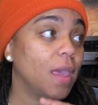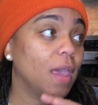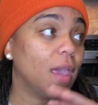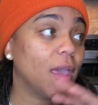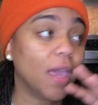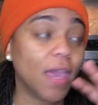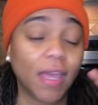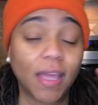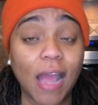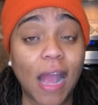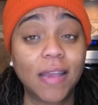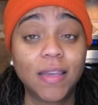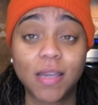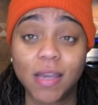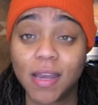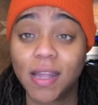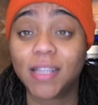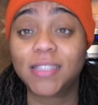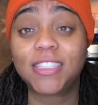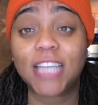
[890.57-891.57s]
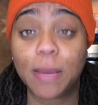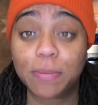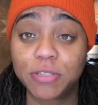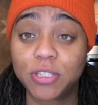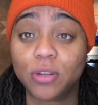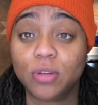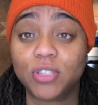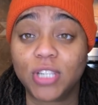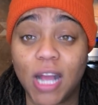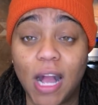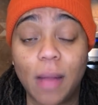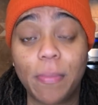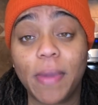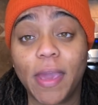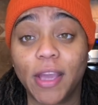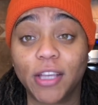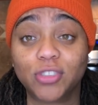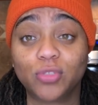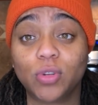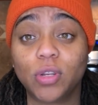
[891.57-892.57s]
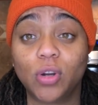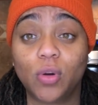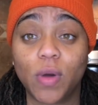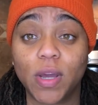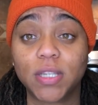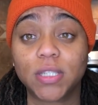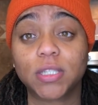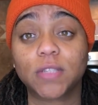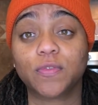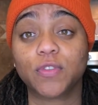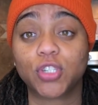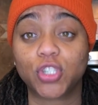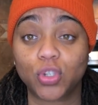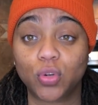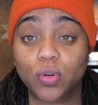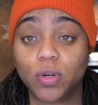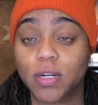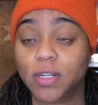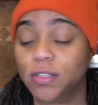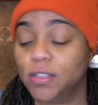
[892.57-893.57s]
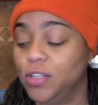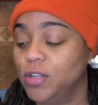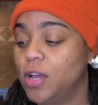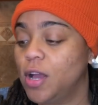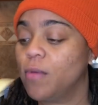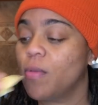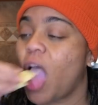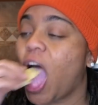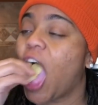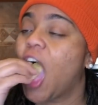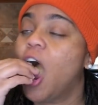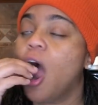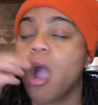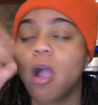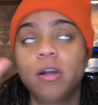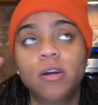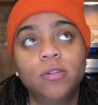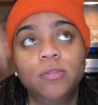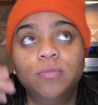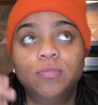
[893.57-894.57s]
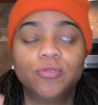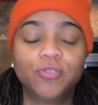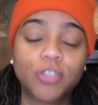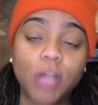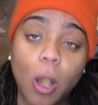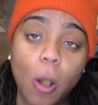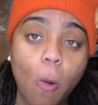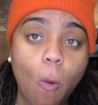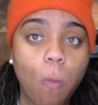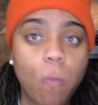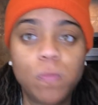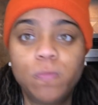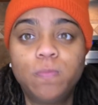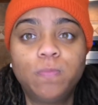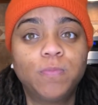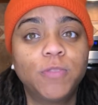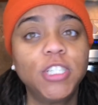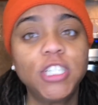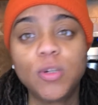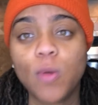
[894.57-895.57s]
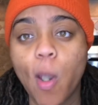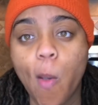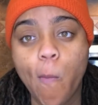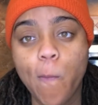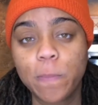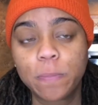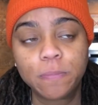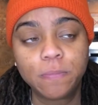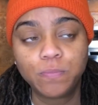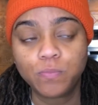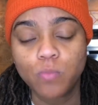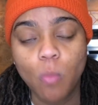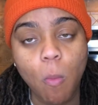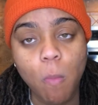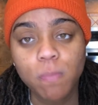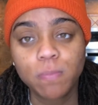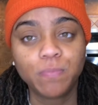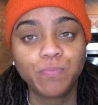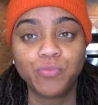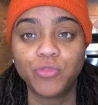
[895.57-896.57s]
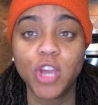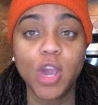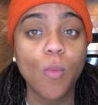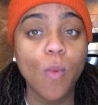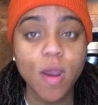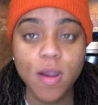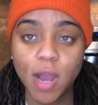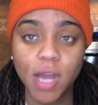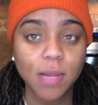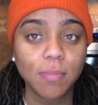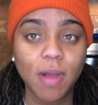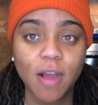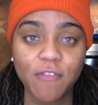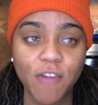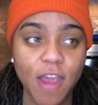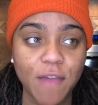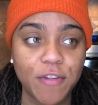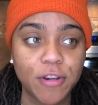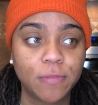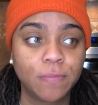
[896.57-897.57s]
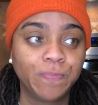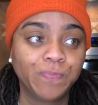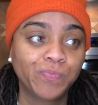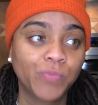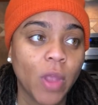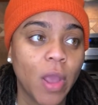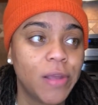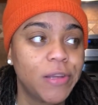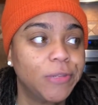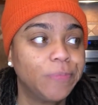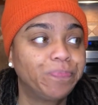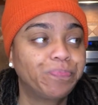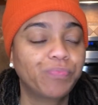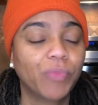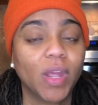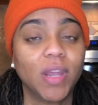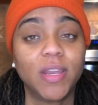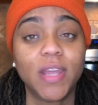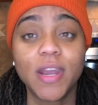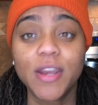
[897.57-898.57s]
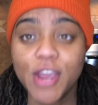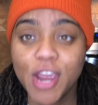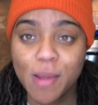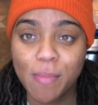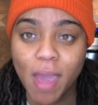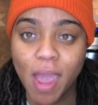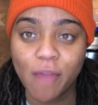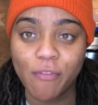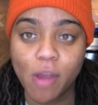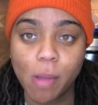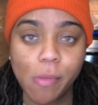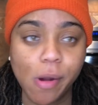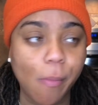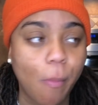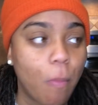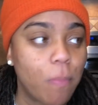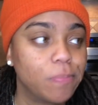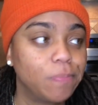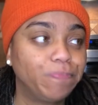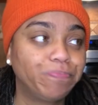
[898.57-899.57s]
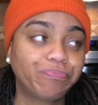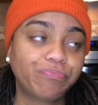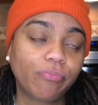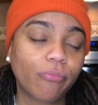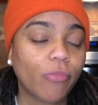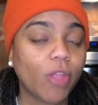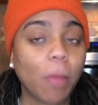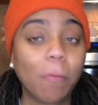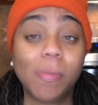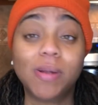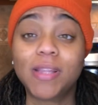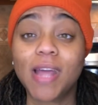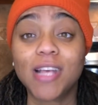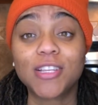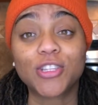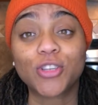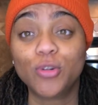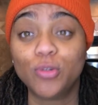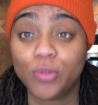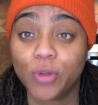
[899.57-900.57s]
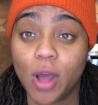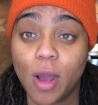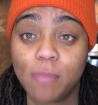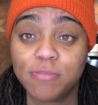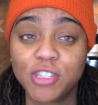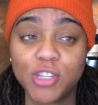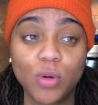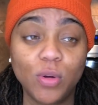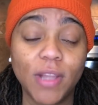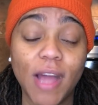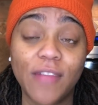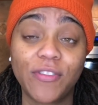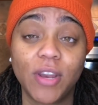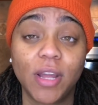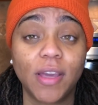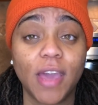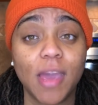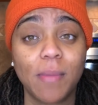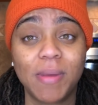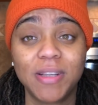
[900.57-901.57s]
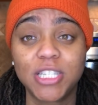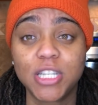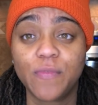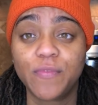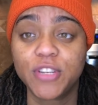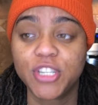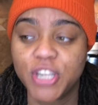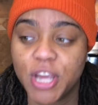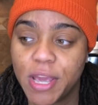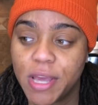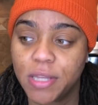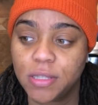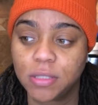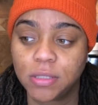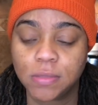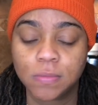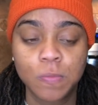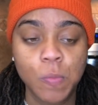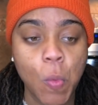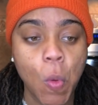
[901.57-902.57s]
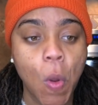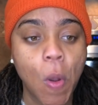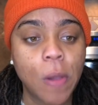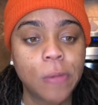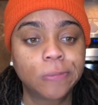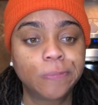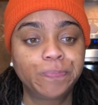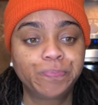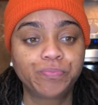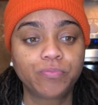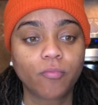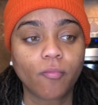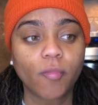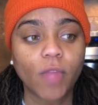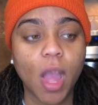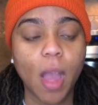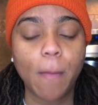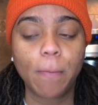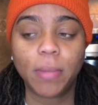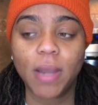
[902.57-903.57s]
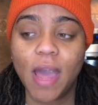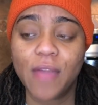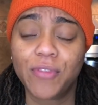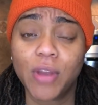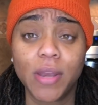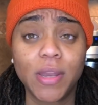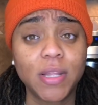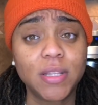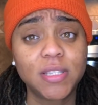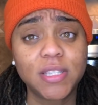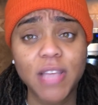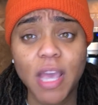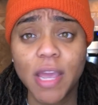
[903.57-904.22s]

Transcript: I did an exceptional job answering the questions for sure, you know? So, anyway, didn't work out in my favor. Didn't hear back from them. But that's cool though. I'm so glad that I gave myself a chance. I'm glad that I didn't say